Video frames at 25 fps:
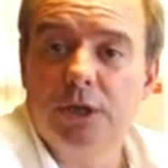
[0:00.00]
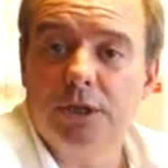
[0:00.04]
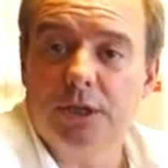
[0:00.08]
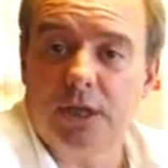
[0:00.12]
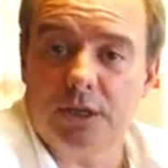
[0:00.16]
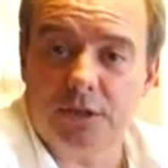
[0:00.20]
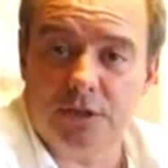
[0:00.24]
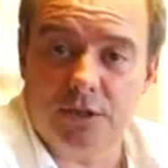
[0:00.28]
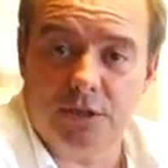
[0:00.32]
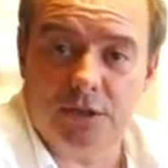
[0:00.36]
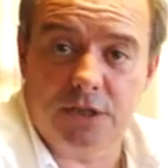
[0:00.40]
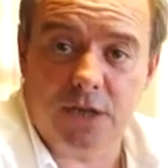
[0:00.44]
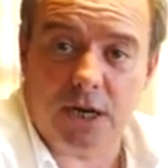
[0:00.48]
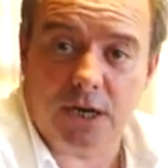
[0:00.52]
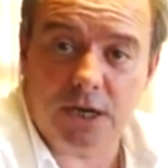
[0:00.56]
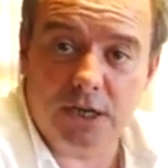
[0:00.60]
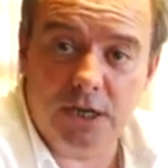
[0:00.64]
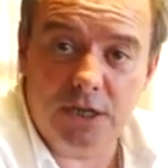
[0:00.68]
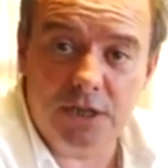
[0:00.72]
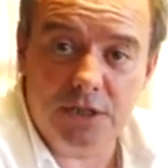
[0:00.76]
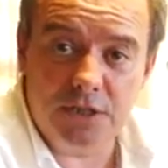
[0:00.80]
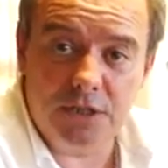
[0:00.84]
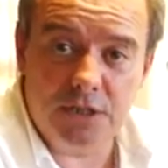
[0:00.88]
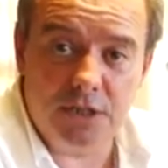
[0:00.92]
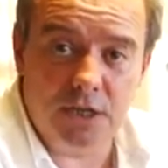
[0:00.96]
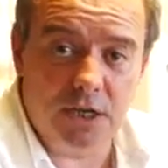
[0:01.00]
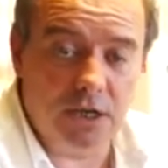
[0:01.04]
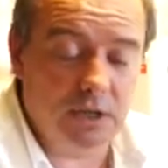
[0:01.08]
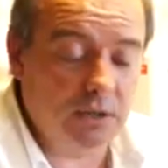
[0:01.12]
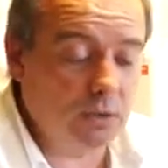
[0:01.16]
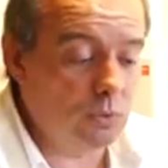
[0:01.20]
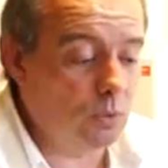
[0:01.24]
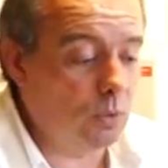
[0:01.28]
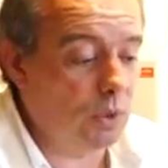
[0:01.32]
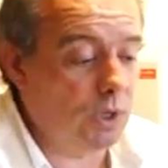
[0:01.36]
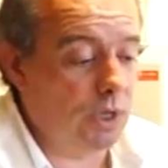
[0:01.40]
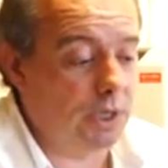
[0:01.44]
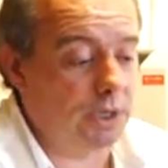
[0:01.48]
That is a key
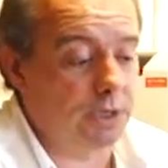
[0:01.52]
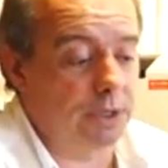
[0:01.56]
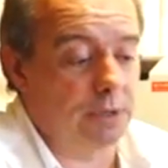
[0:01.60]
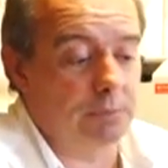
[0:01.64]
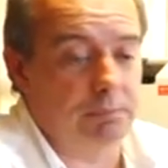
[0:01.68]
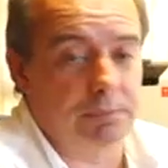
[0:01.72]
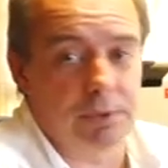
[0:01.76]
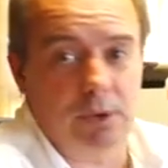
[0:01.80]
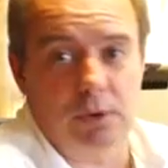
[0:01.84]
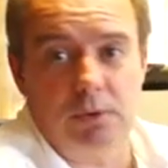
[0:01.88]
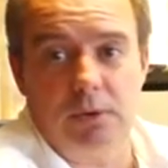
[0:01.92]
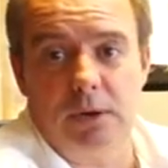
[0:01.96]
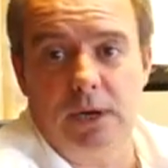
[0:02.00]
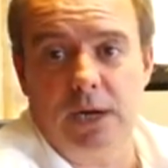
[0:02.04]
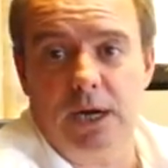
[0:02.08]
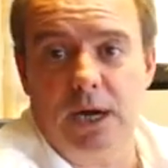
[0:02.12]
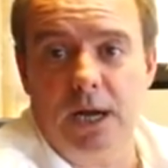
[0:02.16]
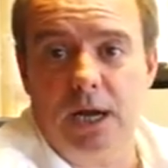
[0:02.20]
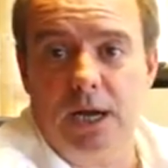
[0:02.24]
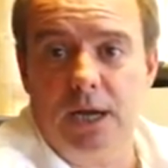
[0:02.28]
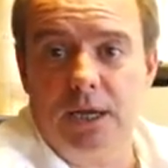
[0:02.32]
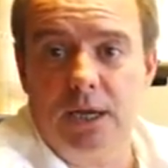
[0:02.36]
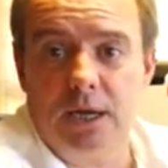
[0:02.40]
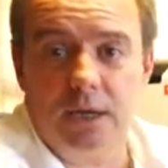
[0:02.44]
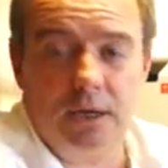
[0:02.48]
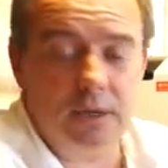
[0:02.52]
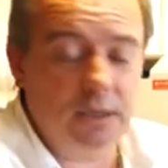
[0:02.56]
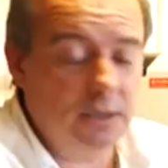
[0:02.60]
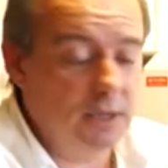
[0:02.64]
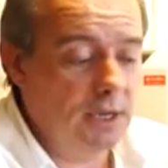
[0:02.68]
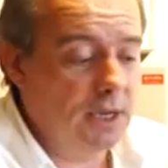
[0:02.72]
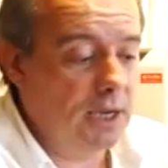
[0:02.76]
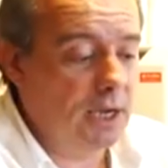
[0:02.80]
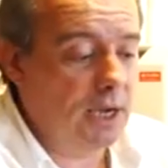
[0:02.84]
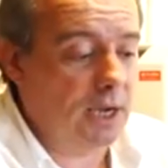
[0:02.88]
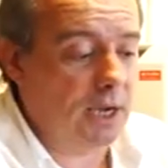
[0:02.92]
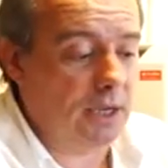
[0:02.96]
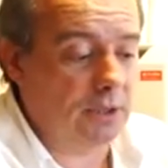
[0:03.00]
thing where the problems are,
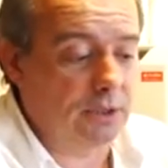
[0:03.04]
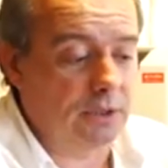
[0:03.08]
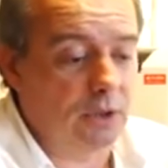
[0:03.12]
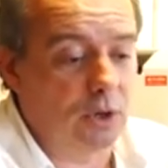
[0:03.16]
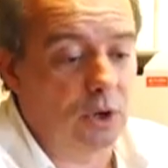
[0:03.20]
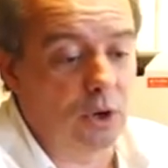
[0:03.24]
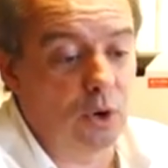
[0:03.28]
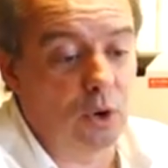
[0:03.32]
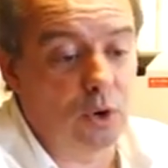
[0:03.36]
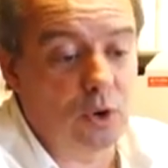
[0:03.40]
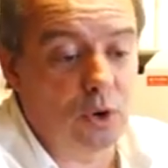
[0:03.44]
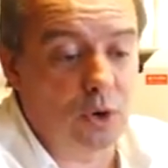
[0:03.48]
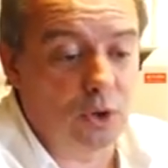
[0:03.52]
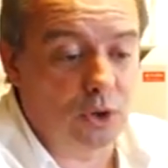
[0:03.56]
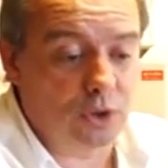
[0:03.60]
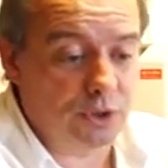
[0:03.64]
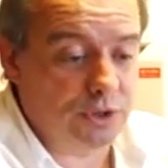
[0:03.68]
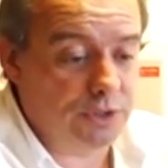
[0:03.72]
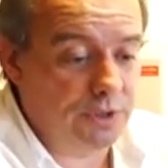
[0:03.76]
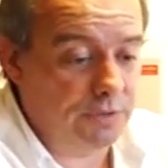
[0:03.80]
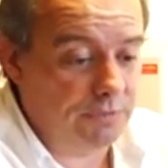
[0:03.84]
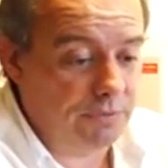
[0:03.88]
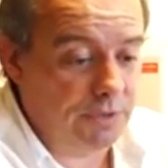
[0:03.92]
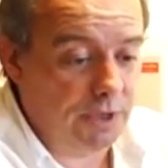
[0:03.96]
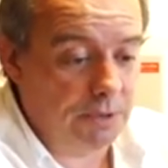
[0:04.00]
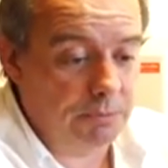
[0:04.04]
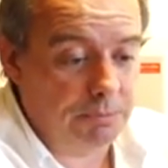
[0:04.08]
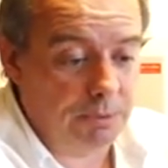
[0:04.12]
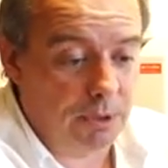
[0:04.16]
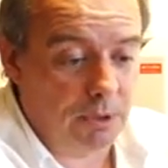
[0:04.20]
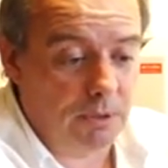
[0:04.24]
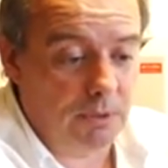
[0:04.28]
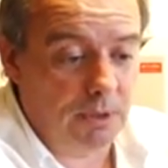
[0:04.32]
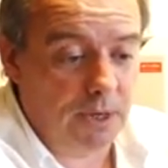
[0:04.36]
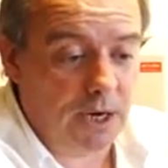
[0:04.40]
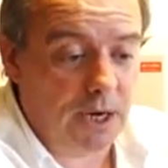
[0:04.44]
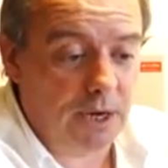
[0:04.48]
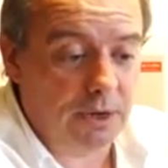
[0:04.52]
and of course, if the
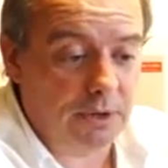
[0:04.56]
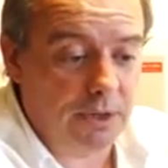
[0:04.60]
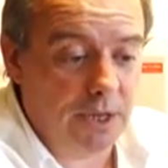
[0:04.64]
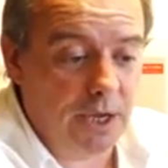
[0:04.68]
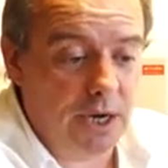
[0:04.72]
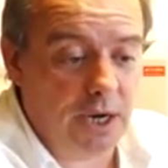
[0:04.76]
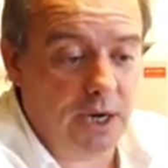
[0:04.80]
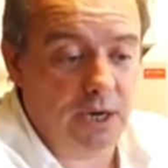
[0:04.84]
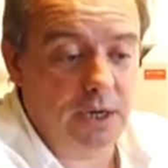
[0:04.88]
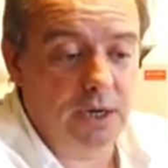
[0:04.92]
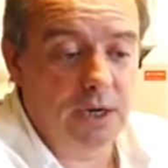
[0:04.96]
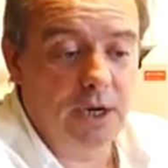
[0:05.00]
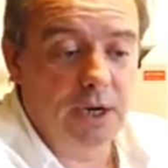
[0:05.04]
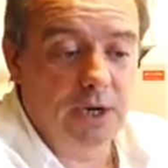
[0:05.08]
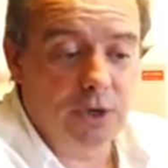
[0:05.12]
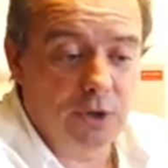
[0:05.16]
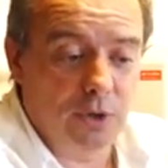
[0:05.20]
problems are there,